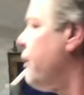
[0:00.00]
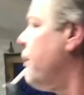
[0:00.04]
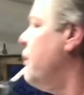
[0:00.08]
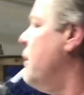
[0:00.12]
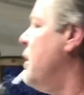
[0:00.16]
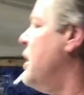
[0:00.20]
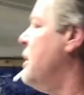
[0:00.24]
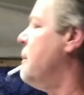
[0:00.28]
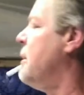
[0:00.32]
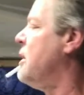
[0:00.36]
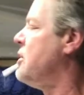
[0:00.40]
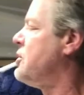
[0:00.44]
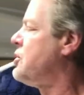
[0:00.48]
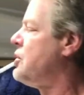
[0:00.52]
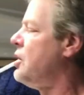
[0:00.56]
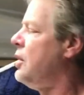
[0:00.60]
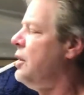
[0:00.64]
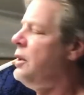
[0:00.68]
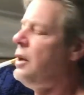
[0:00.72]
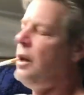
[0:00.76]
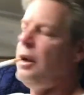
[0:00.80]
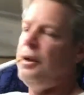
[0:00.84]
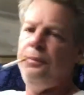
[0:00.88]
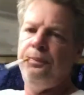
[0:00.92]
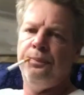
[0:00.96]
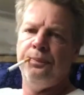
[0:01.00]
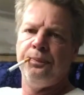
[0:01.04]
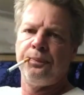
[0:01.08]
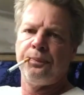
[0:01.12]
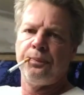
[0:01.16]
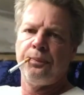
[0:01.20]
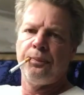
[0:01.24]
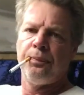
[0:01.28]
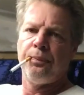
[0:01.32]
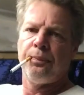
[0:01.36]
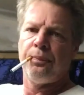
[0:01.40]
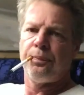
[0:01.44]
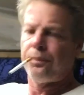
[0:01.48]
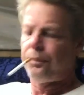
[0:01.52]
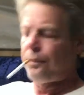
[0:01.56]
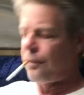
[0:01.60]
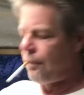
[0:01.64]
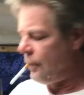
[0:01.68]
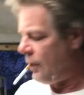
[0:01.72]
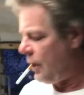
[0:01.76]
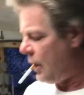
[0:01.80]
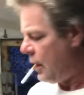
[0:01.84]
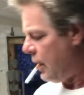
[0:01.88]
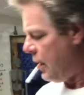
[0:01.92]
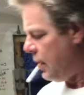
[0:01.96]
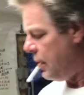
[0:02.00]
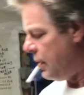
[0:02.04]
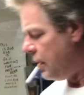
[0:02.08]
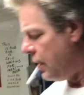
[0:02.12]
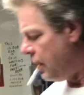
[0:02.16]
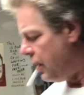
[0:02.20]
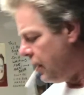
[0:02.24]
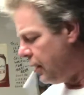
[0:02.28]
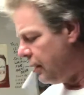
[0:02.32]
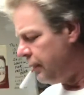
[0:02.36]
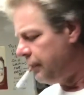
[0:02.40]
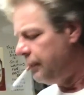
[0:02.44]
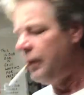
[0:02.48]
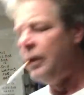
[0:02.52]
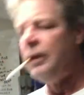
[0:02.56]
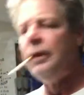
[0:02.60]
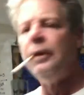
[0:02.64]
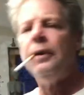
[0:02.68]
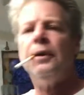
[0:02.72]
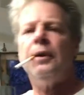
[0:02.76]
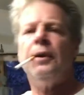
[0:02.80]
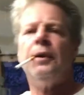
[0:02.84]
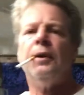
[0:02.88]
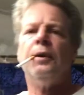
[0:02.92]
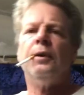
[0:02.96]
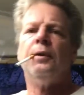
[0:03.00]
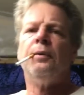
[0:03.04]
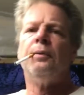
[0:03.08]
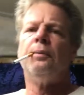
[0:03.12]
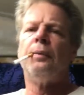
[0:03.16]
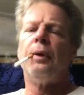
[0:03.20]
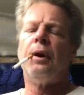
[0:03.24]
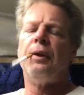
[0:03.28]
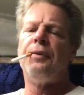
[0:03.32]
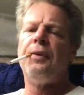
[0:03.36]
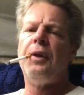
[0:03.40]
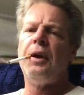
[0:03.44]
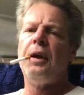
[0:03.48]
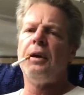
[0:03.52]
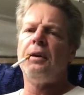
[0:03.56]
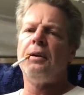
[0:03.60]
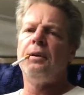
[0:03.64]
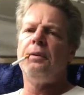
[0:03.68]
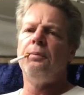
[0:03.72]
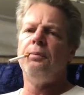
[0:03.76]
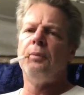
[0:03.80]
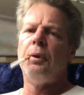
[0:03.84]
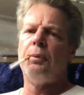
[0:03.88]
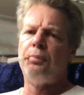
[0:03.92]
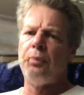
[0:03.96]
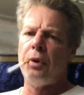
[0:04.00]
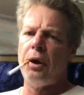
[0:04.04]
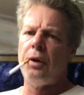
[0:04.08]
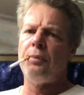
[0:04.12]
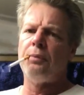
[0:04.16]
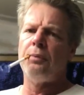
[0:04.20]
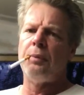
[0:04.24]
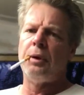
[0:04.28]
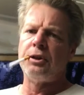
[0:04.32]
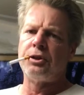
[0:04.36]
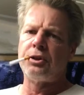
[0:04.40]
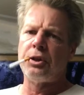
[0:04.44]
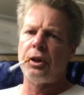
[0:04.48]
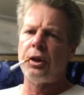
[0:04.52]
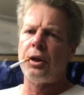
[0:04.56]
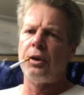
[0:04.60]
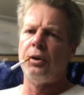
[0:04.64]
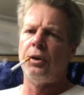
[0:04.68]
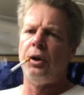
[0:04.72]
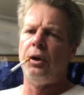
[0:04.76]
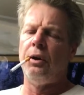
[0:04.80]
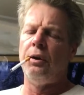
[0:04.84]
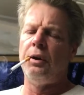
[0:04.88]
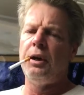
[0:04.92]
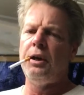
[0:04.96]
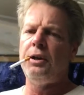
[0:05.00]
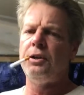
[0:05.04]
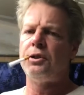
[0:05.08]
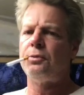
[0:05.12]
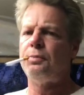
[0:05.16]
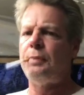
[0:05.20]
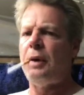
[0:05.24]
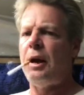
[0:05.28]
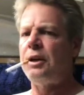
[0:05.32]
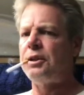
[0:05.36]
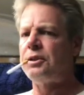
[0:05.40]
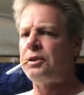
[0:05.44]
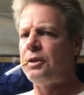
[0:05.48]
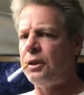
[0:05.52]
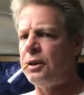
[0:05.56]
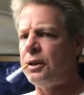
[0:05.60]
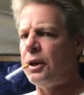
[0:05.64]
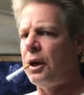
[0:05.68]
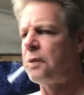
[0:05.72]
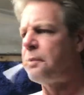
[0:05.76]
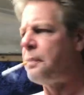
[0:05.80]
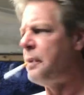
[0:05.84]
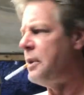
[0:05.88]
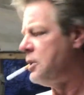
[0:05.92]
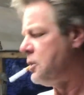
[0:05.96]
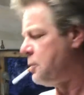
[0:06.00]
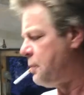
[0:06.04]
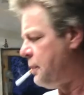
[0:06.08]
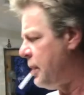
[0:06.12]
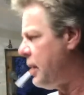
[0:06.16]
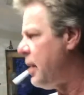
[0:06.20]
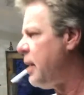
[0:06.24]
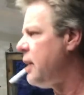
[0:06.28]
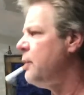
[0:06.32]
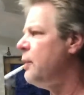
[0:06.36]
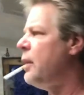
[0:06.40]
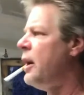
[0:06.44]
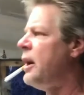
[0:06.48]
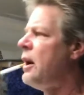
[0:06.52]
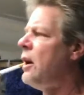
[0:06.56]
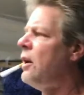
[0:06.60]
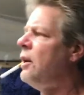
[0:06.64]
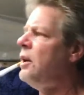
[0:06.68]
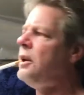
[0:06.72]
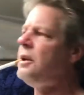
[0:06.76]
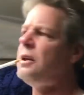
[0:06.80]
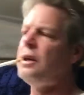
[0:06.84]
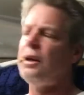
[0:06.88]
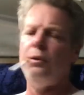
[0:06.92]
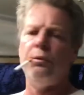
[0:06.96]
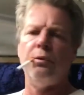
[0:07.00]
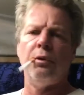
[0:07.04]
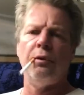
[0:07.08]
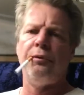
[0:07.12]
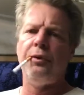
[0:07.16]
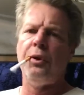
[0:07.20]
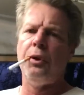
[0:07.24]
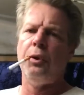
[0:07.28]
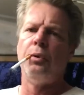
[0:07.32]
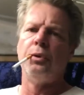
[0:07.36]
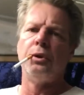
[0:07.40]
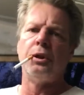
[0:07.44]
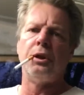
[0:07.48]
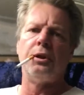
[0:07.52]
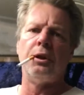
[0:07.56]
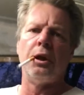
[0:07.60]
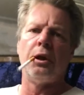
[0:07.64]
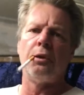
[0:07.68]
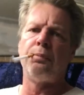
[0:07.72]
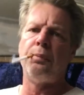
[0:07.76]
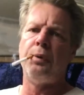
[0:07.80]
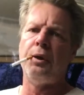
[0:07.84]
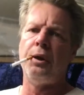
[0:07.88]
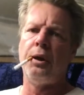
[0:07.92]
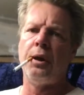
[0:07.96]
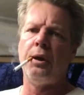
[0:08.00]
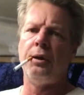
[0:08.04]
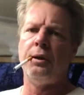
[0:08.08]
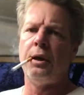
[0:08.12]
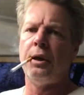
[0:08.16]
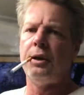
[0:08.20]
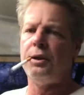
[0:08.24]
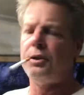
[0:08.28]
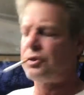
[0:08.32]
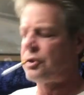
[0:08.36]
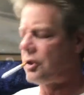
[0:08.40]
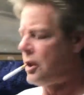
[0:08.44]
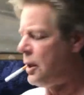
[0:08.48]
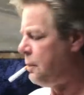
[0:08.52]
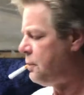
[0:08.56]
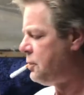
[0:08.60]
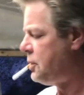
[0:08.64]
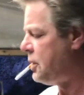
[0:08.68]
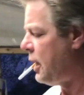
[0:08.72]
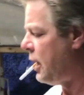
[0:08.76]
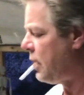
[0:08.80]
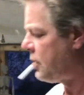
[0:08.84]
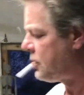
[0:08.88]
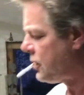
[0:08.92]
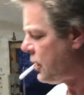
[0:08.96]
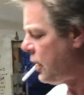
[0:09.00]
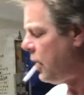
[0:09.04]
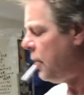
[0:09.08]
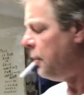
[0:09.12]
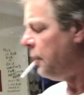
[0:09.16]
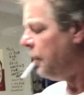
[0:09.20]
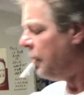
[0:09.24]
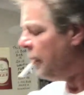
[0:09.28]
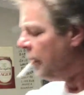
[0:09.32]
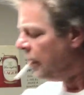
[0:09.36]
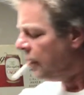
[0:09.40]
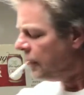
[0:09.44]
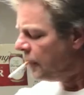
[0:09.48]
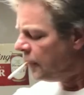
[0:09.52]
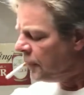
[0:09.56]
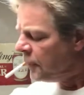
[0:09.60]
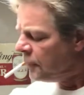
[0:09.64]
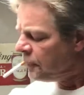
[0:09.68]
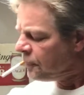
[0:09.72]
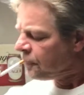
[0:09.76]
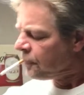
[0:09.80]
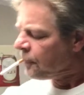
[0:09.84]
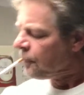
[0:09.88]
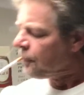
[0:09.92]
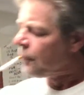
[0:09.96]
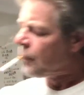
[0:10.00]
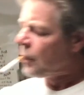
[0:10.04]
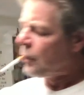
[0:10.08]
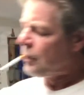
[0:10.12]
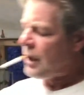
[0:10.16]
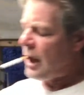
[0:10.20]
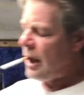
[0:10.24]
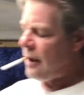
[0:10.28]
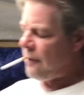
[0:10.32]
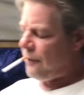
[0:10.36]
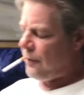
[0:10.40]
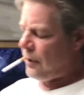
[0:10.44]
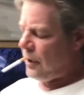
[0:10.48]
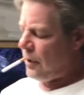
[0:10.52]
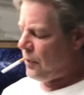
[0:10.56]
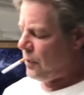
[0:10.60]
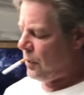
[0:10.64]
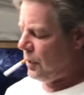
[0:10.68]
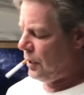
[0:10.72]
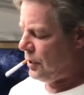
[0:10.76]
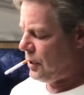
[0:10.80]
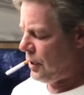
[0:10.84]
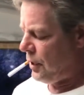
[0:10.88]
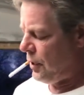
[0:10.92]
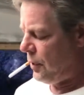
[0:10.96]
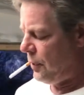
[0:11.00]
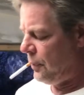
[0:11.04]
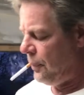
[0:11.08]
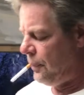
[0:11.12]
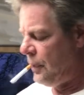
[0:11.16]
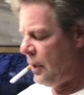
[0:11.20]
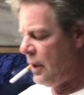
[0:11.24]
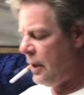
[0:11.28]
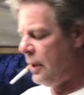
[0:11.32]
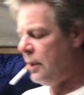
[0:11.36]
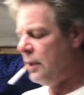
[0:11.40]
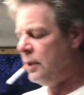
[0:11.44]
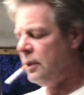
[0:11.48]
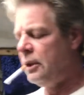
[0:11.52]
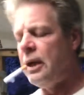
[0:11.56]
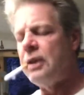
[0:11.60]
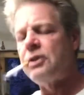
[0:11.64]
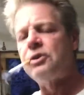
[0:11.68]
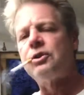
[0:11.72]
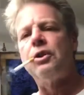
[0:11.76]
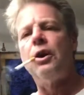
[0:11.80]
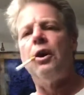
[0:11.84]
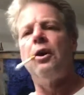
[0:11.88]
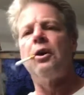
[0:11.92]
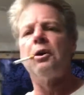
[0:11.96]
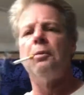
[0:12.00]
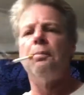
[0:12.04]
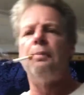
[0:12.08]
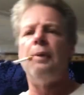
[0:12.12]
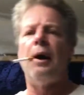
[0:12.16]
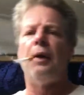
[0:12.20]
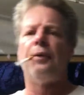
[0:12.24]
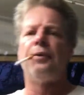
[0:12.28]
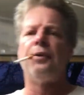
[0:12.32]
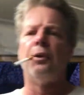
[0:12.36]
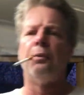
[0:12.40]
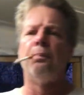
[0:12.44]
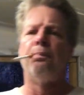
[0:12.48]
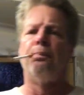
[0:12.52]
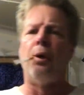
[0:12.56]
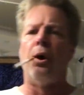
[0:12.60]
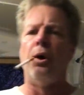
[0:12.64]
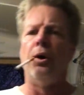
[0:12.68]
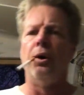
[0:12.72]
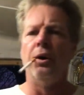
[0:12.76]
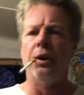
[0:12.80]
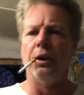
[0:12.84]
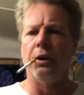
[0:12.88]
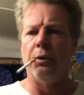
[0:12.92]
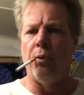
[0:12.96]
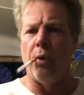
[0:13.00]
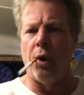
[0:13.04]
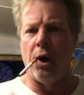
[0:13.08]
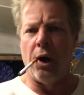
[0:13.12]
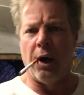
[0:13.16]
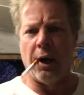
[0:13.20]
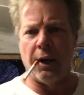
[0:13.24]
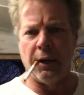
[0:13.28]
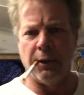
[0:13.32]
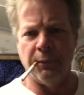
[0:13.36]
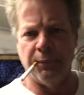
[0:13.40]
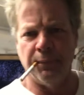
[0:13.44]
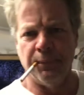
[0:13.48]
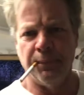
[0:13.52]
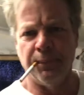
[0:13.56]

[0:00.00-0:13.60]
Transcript: Me and my son did. And I think my son-in-law, he smashed the duck pins. But anyway, I already did a review on the duck pin and the skipjack. So, without further ado, let's talk about their barley wine.